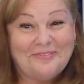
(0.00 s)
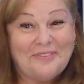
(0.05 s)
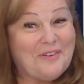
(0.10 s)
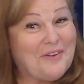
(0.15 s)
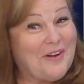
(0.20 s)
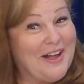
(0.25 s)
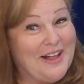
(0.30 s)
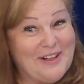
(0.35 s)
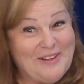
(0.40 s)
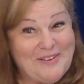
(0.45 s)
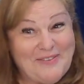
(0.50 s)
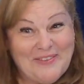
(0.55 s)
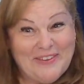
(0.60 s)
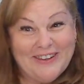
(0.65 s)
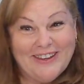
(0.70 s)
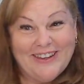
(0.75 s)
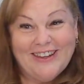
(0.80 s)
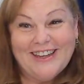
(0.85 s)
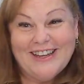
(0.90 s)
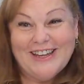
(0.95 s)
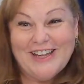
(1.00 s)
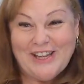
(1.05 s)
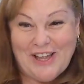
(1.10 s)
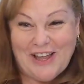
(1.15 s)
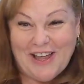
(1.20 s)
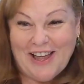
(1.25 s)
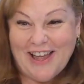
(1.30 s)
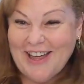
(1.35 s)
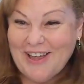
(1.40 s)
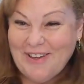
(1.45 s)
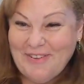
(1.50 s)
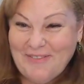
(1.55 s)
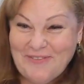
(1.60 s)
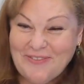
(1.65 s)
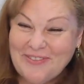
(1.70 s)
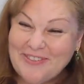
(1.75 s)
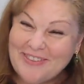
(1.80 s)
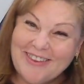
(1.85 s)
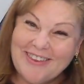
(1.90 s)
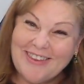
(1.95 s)
Wow.
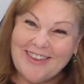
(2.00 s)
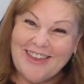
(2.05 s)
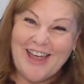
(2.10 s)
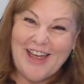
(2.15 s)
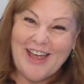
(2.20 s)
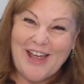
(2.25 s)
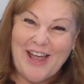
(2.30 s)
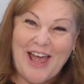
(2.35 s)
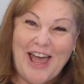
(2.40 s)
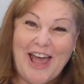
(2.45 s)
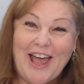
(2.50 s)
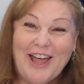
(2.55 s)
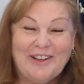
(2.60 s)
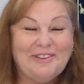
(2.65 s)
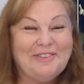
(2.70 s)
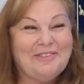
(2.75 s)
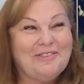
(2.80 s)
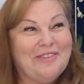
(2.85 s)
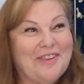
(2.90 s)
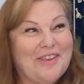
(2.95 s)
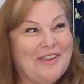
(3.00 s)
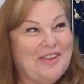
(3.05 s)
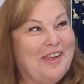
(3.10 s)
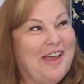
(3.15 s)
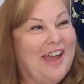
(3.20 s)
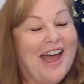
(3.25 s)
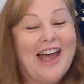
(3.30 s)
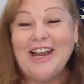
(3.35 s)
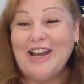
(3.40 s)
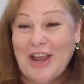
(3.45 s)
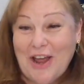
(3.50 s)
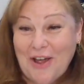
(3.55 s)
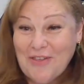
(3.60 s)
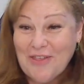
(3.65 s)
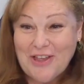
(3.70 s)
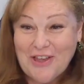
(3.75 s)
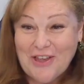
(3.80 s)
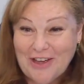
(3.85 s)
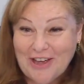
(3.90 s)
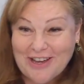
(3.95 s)
Um, I know
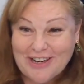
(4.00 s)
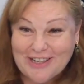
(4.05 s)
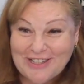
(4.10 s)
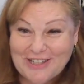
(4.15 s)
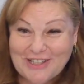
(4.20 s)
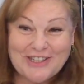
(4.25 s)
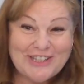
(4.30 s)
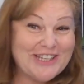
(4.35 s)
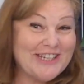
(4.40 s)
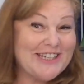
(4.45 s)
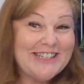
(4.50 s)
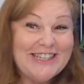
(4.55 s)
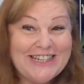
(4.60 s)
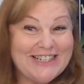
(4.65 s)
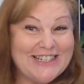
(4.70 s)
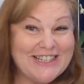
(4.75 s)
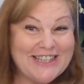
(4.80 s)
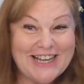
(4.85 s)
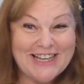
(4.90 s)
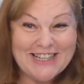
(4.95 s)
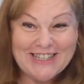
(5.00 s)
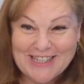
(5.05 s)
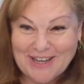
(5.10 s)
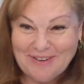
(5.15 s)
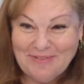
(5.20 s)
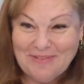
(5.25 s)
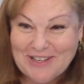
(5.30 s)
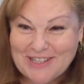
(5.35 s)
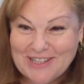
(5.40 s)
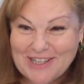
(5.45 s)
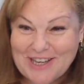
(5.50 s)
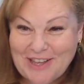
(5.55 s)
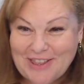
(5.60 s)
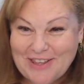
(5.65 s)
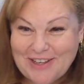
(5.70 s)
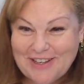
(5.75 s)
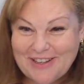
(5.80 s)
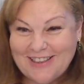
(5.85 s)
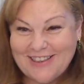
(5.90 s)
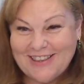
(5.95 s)
that you're going to succeed in that, Simon. So
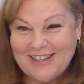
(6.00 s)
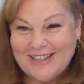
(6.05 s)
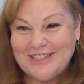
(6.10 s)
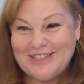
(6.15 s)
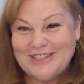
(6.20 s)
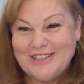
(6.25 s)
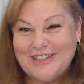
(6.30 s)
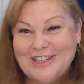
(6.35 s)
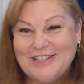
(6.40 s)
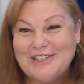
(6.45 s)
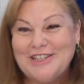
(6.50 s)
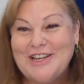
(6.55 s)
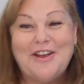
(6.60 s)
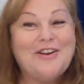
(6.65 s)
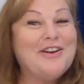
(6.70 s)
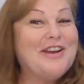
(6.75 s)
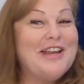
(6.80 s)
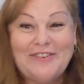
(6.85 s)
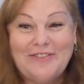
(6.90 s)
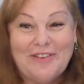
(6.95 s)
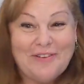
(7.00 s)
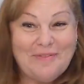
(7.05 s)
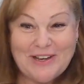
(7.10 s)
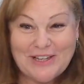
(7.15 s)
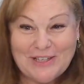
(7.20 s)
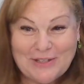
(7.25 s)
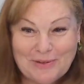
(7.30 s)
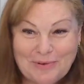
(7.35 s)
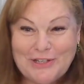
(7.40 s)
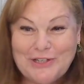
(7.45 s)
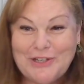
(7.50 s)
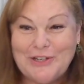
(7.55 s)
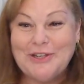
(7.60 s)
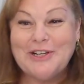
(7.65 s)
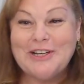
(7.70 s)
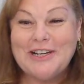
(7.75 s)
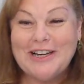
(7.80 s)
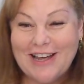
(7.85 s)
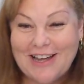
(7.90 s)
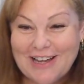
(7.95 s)
the, there's there's no need for me to wish you
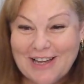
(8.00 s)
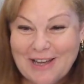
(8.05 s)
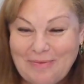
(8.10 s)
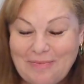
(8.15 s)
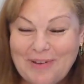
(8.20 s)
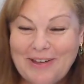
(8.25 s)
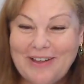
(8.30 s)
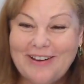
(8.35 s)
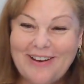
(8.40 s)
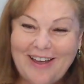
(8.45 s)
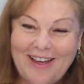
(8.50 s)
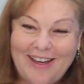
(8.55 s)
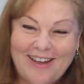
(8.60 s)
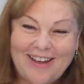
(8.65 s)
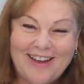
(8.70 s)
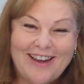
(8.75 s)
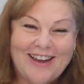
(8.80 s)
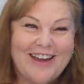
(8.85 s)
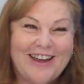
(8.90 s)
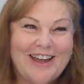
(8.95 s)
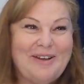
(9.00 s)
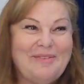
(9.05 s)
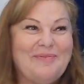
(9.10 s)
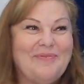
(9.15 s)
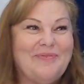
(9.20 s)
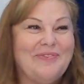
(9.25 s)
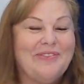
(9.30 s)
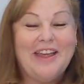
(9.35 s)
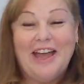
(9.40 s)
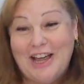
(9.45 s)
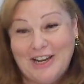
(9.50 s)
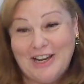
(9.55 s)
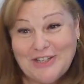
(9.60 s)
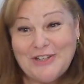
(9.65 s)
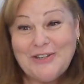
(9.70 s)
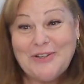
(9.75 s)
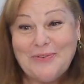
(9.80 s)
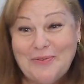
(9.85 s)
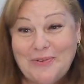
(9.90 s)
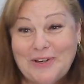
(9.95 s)
good luck, but I um, I
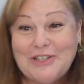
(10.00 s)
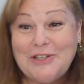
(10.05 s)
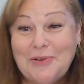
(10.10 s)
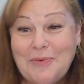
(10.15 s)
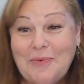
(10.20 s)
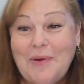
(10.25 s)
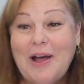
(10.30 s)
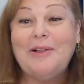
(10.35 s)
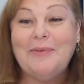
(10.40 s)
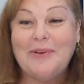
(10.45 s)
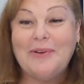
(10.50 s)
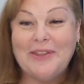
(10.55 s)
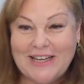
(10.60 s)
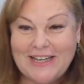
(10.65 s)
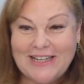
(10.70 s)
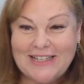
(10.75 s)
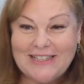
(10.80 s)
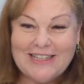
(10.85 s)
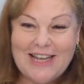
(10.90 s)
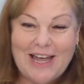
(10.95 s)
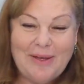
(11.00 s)
do wish you well with it.